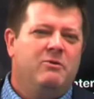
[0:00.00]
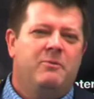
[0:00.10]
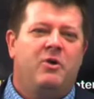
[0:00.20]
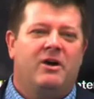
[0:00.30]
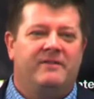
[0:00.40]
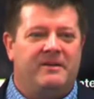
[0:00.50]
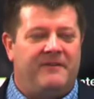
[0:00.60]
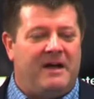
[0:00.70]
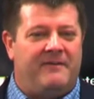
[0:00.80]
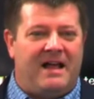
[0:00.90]
We were part of
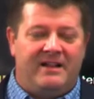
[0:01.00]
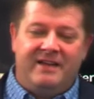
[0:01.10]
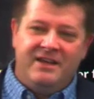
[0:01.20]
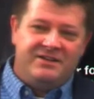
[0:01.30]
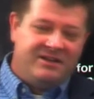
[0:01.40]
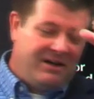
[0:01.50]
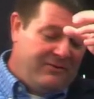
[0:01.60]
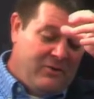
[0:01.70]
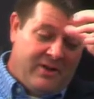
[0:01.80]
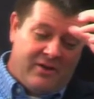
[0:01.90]
a validation
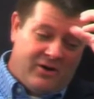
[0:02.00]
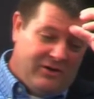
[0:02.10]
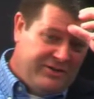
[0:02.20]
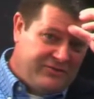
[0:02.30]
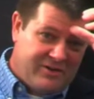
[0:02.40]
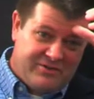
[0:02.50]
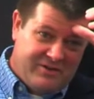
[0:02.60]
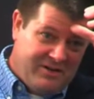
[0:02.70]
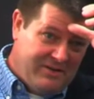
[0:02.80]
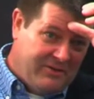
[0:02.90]
of one of the early
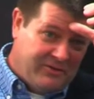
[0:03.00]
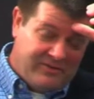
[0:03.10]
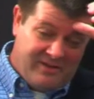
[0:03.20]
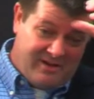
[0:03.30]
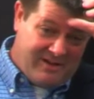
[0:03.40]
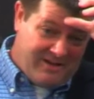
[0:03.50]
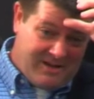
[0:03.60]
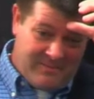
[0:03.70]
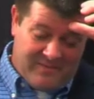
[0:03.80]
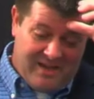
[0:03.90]
structured interviews,
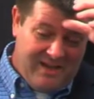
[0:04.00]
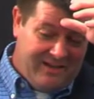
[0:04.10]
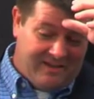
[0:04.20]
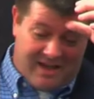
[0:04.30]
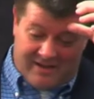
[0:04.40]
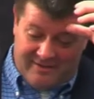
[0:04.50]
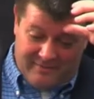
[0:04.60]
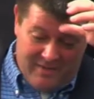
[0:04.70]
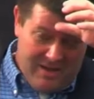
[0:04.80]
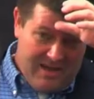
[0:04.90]
the Kiddie
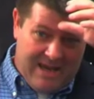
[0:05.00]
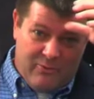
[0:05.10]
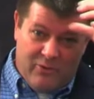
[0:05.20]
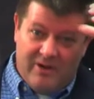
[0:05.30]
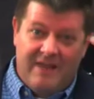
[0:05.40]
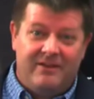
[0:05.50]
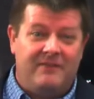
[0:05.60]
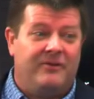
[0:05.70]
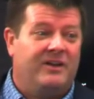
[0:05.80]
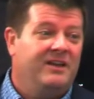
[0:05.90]
SADS, and we were giving
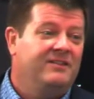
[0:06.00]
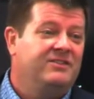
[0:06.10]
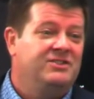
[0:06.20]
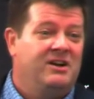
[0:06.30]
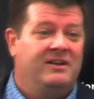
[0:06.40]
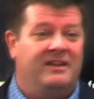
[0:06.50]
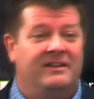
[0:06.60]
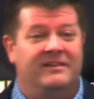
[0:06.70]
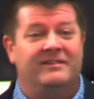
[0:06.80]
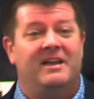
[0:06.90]
it for kids as young
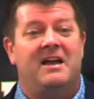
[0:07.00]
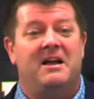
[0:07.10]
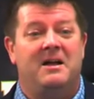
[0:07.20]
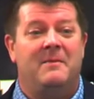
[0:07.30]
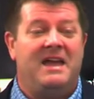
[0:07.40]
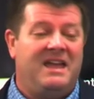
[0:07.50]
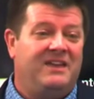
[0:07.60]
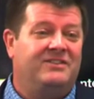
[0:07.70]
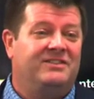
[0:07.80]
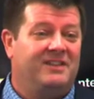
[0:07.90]
as
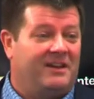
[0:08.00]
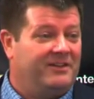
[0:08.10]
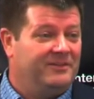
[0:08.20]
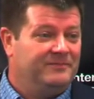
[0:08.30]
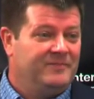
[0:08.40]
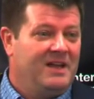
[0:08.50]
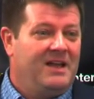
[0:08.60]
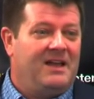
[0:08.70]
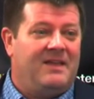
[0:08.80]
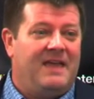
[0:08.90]
age 6.
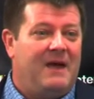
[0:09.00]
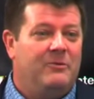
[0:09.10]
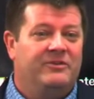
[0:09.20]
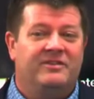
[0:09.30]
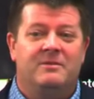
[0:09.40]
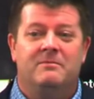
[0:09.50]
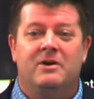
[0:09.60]
And that was the